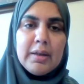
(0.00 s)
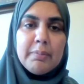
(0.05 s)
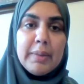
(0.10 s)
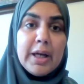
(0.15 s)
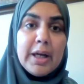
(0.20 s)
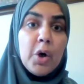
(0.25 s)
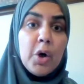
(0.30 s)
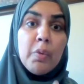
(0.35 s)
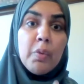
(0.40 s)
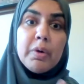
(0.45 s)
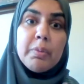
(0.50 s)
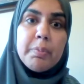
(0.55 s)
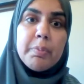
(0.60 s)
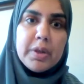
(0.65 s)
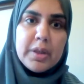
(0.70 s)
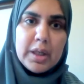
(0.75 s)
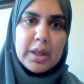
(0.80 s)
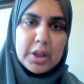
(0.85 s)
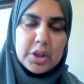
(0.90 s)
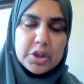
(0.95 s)
By
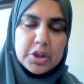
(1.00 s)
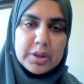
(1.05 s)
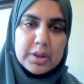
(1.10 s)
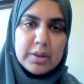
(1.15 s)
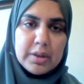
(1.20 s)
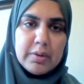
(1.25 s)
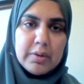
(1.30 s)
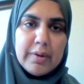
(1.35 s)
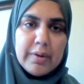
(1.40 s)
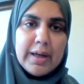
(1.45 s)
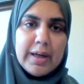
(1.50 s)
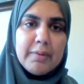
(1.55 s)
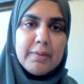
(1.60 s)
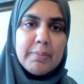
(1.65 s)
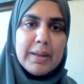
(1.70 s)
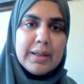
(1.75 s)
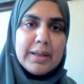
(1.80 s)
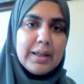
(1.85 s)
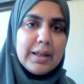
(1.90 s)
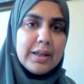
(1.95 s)
overproduction, right?
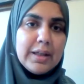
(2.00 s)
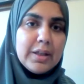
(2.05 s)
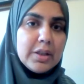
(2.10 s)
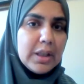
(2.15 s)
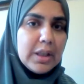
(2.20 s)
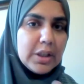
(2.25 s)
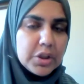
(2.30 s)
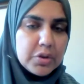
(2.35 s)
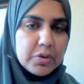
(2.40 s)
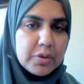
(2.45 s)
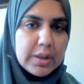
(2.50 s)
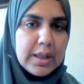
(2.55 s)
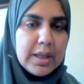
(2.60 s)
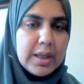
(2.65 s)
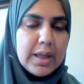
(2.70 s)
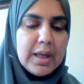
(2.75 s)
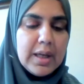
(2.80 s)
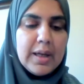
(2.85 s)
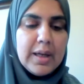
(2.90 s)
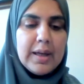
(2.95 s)
By the industry,
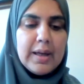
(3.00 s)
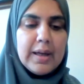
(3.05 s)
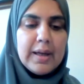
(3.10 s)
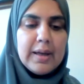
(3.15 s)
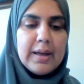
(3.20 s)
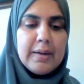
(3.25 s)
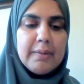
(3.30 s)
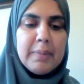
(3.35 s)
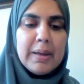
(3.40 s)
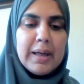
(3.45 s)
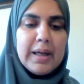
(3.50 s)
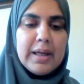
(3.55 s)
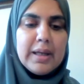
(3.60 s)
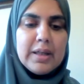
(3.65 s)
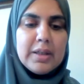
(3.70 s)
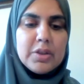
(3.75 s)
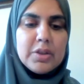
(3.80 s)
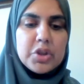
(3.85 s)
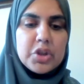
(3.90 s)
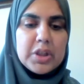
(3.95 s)

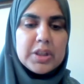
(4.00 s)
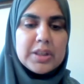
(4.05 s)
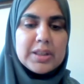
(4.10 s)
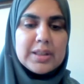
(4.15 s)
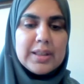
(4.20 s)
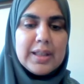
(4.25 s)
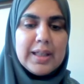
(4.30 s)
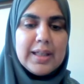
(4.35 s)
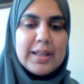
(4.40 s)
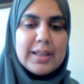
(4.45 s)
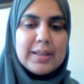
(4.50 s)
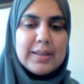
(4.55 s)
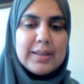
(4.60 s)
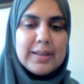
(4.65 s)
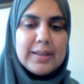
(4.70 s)
by just like